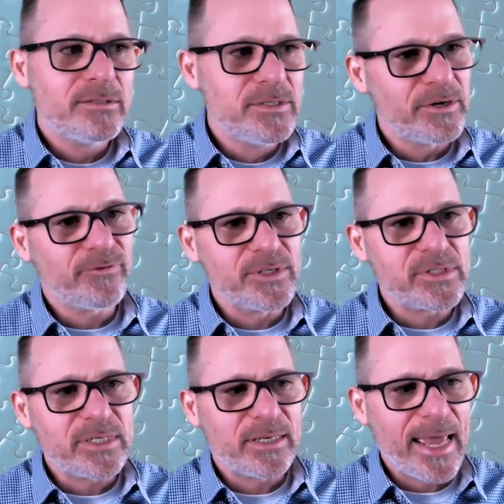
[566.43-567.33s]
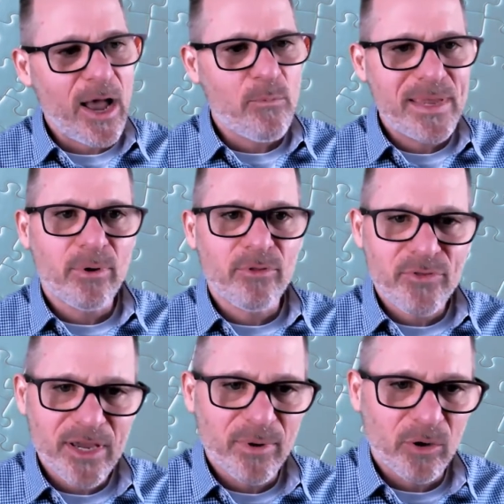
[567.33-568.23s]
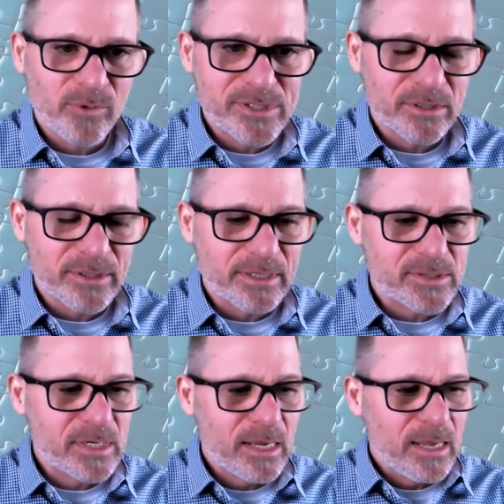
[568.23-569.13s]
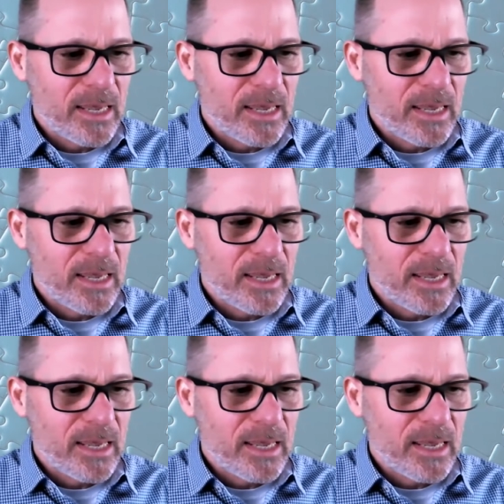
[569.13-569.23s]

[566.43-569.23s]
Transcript: difference in how people think about resilience.